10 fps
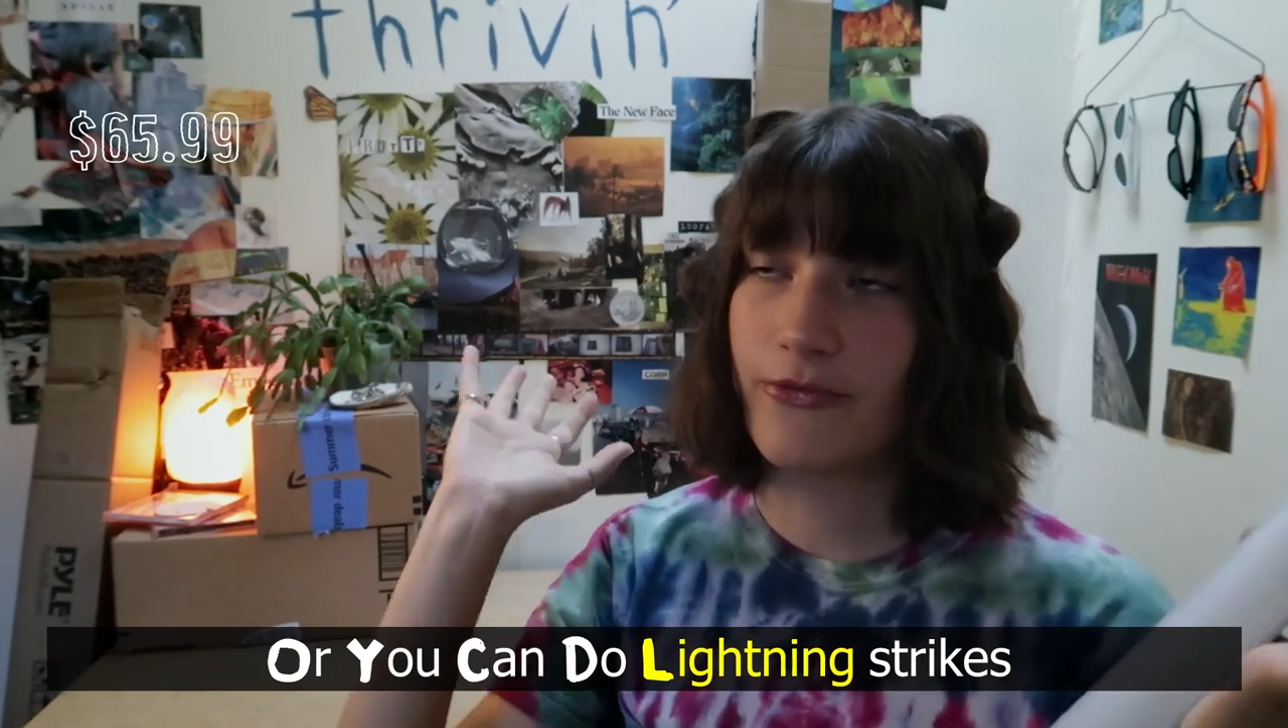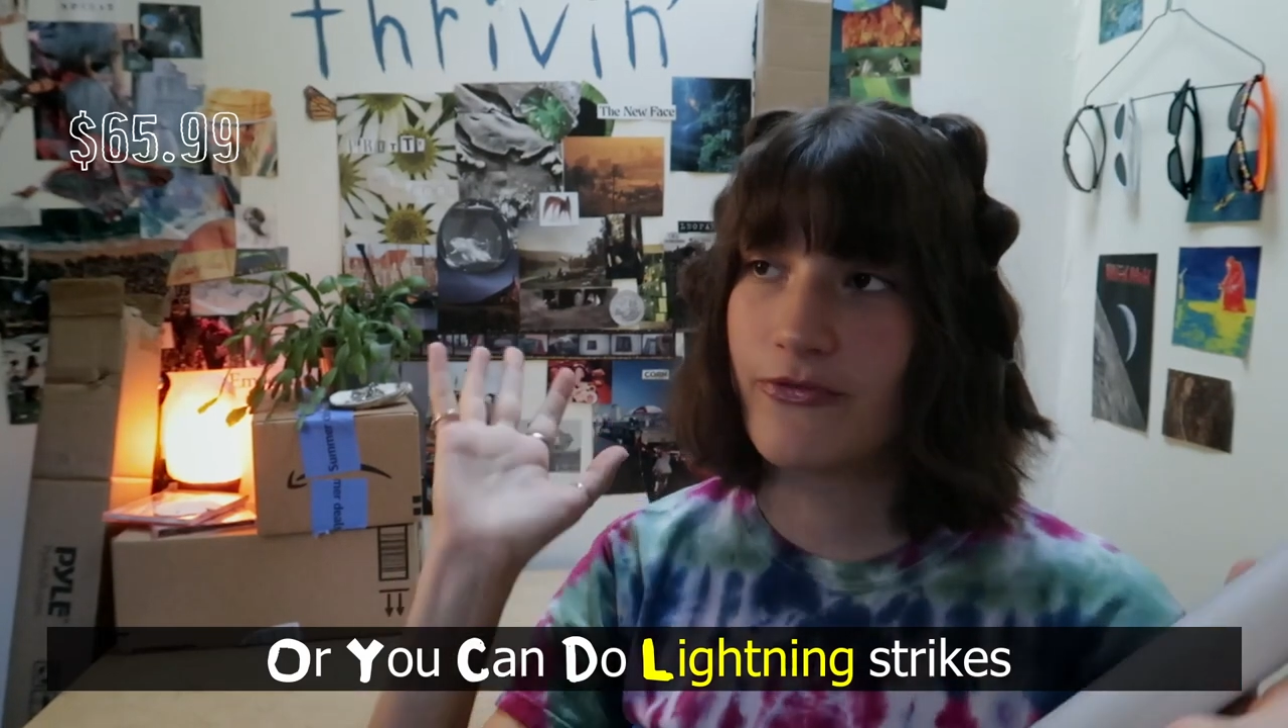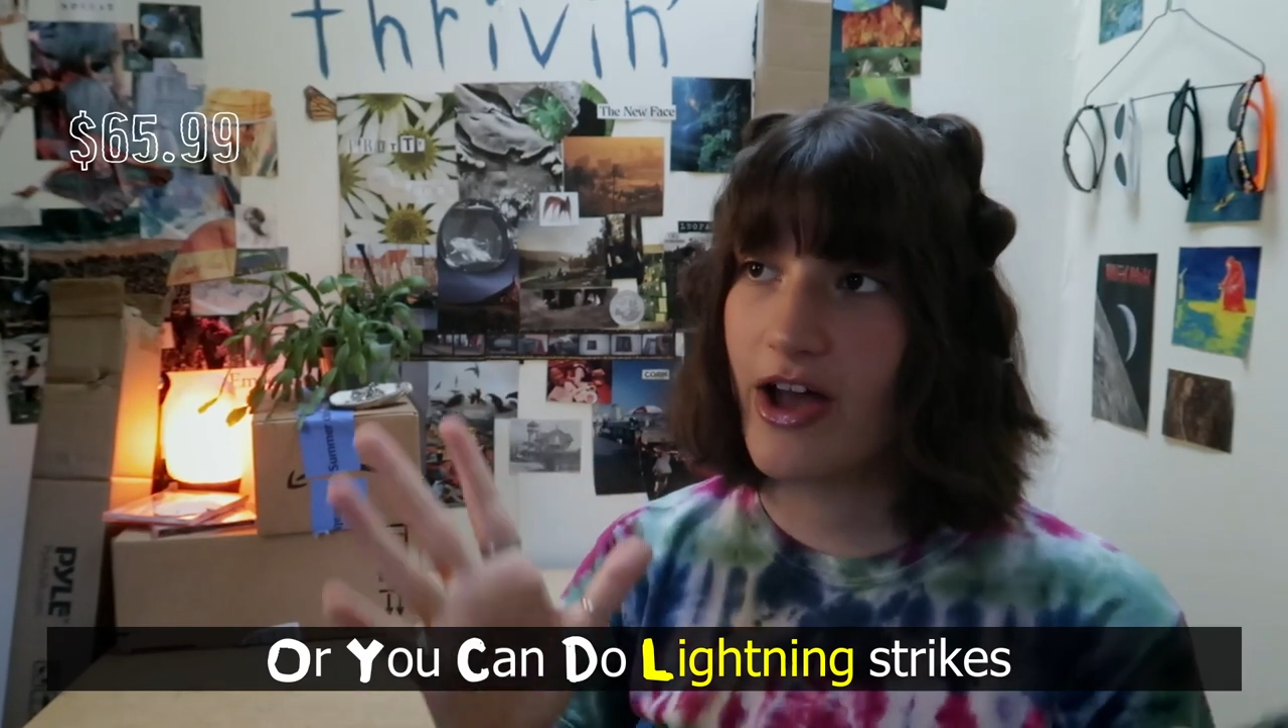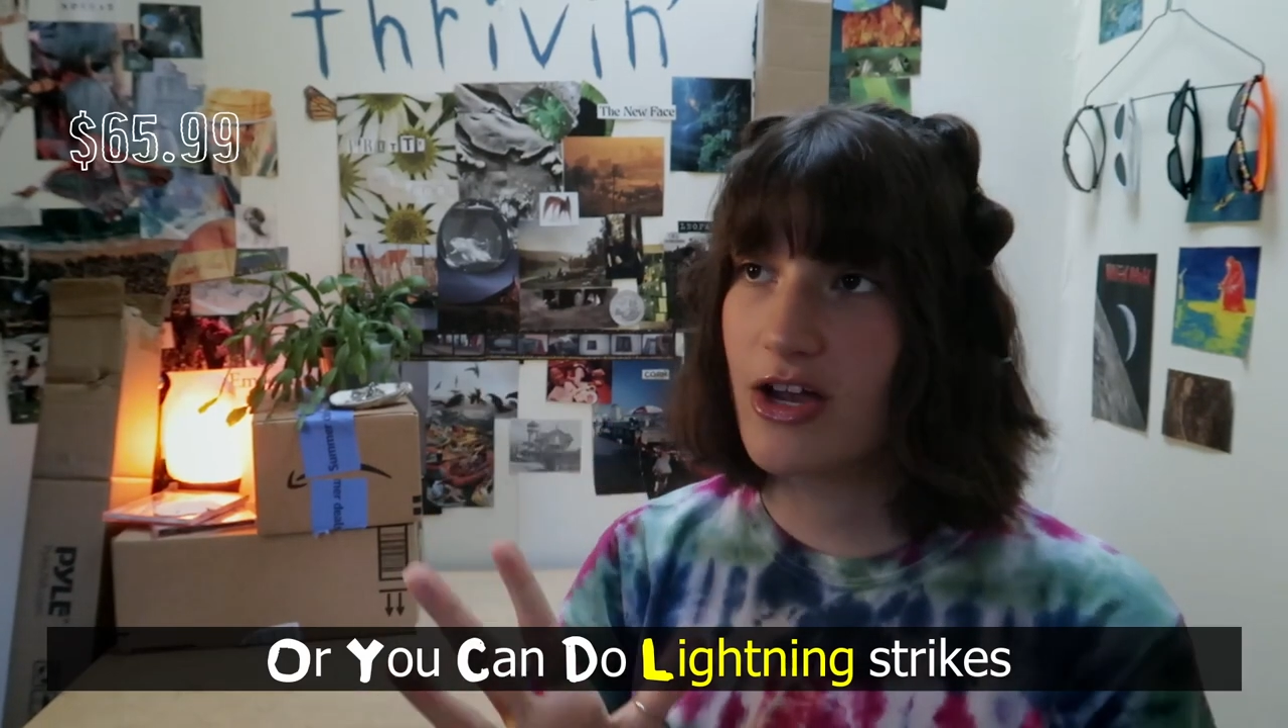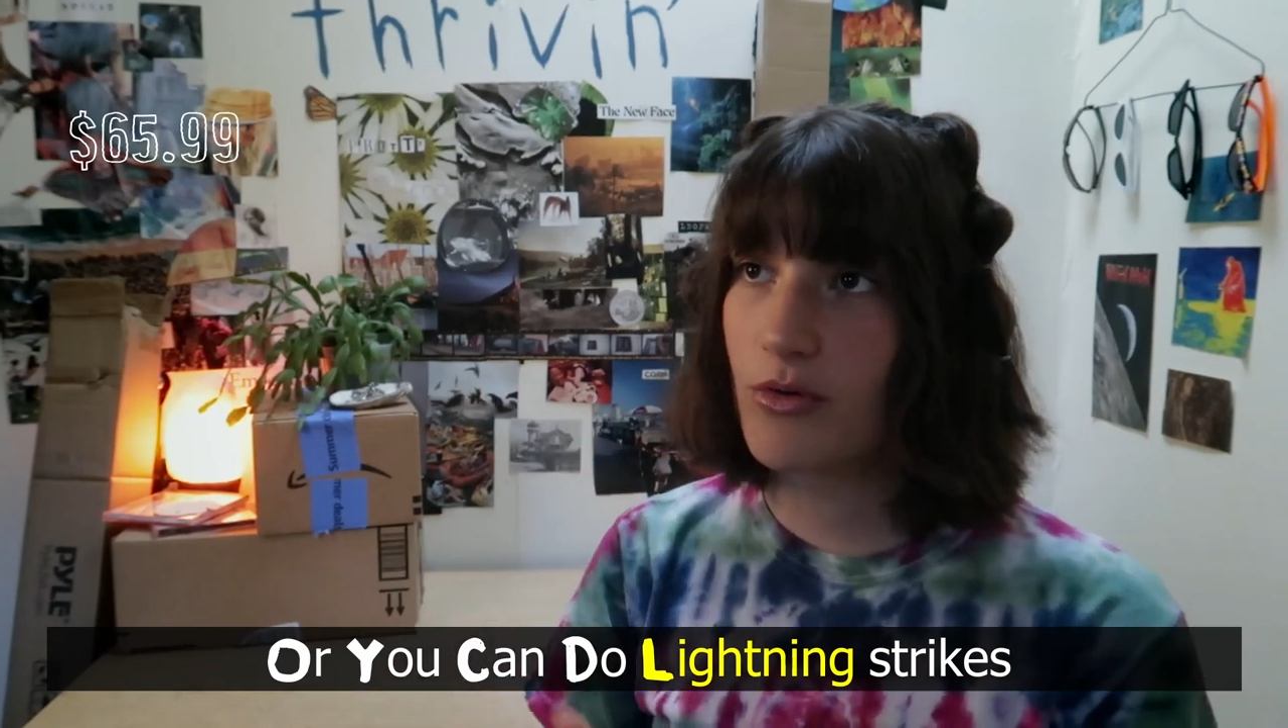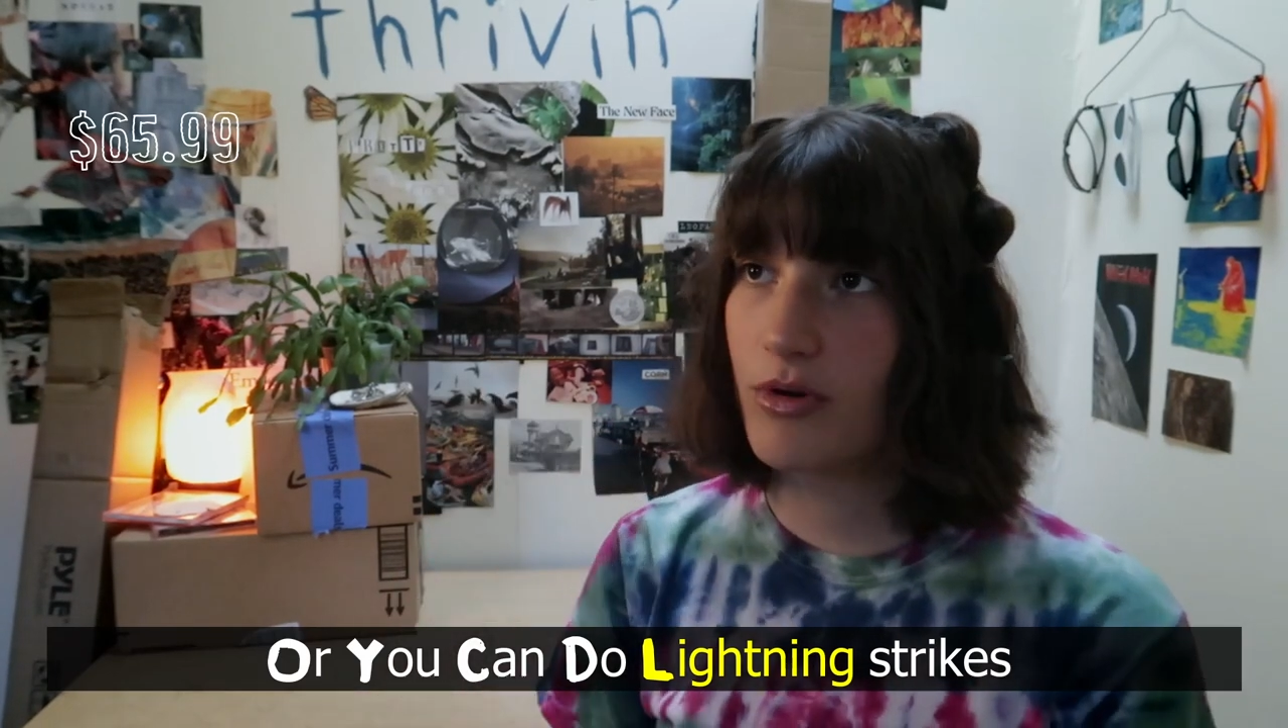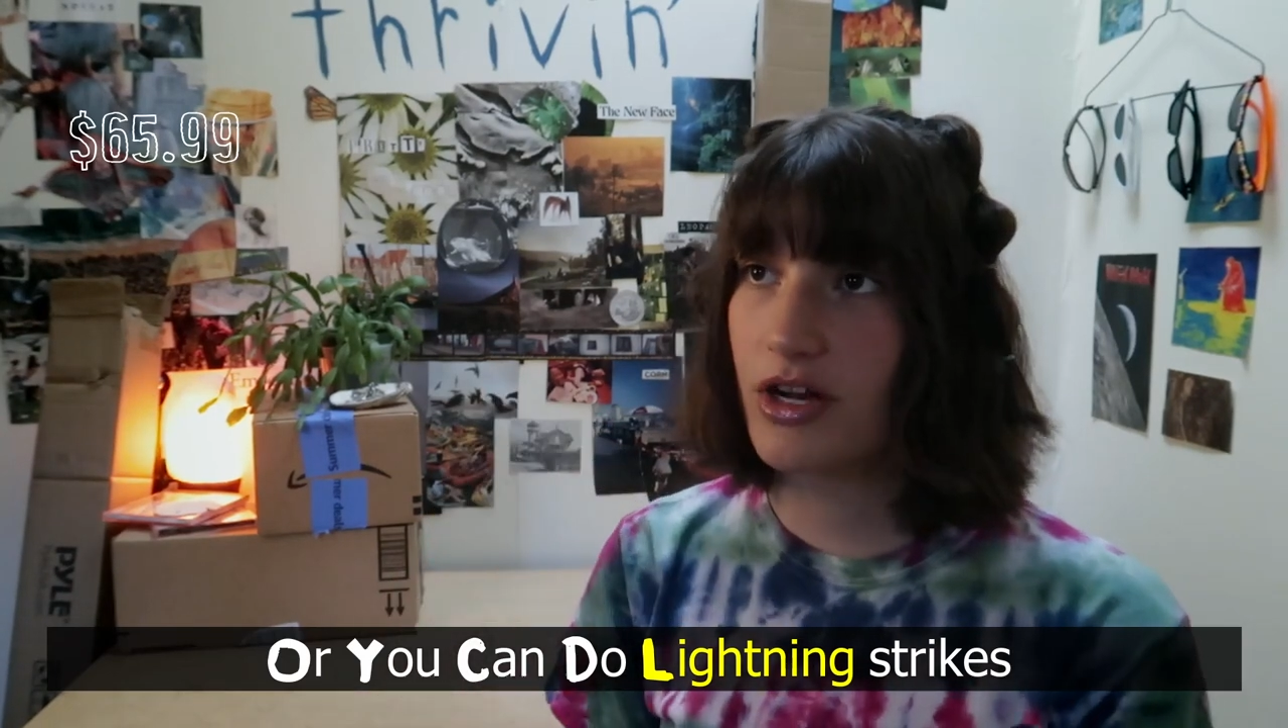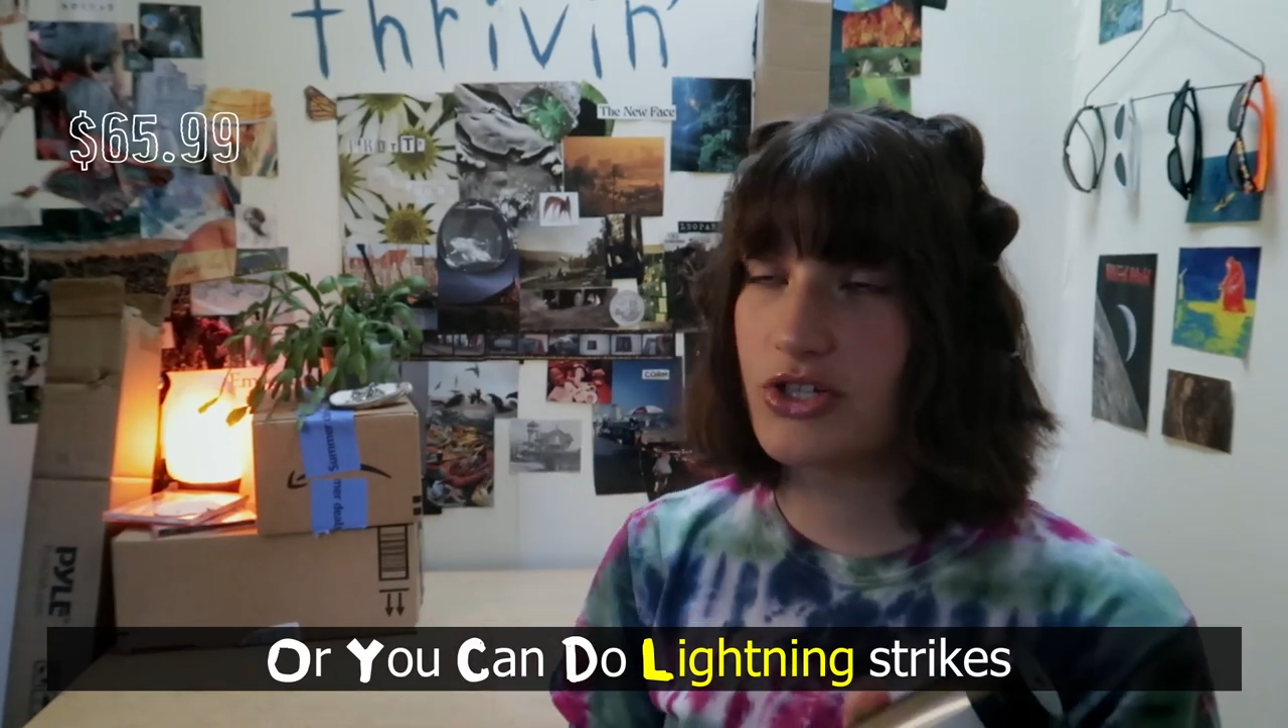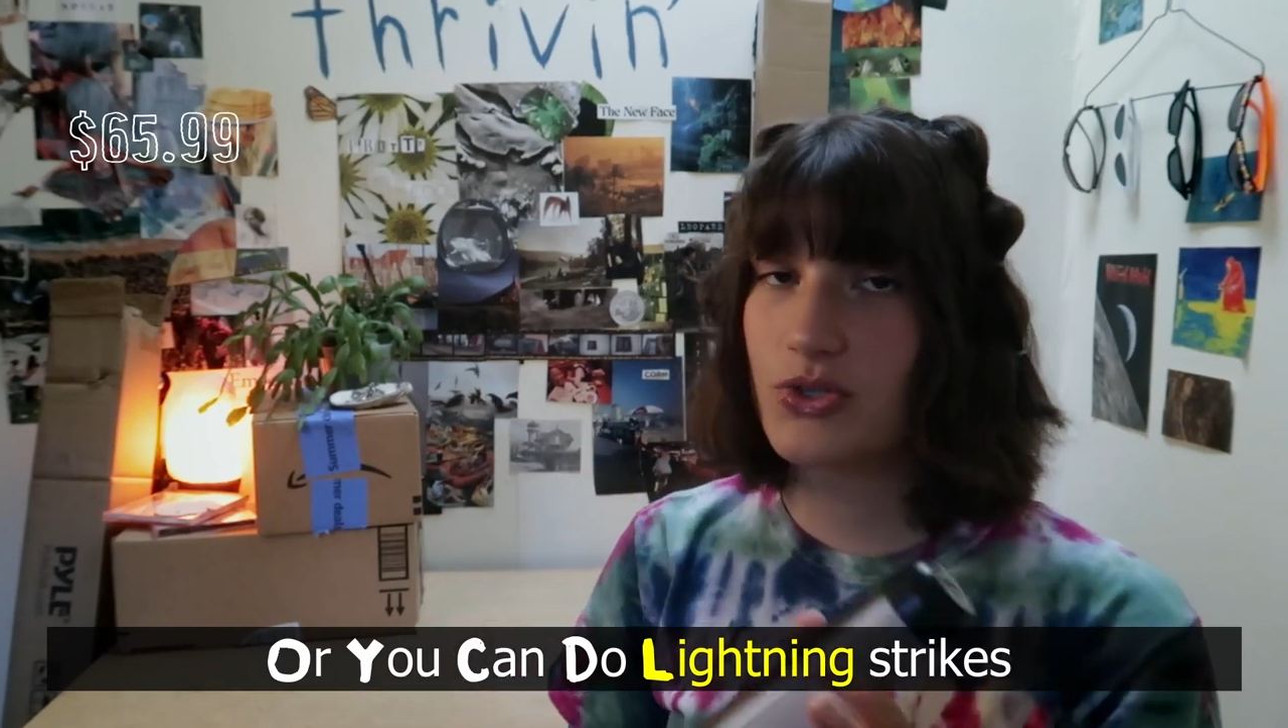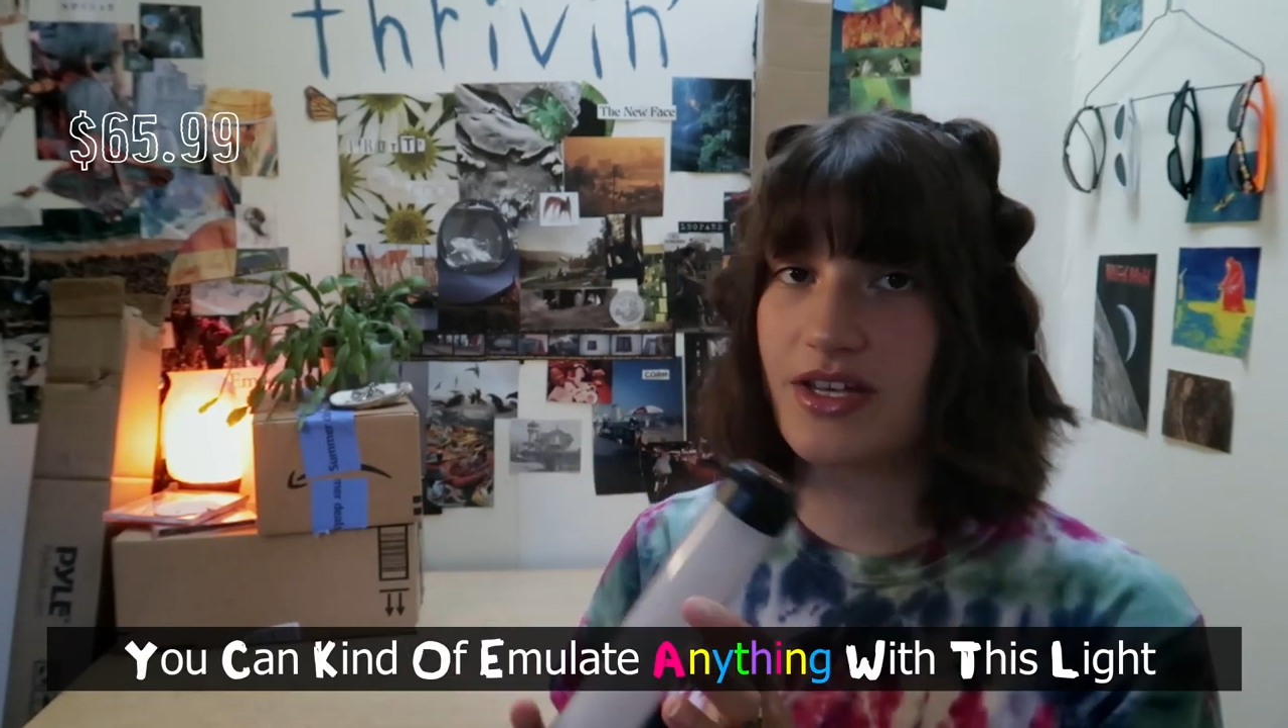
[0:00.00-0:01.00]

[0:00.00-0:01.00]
fireworks.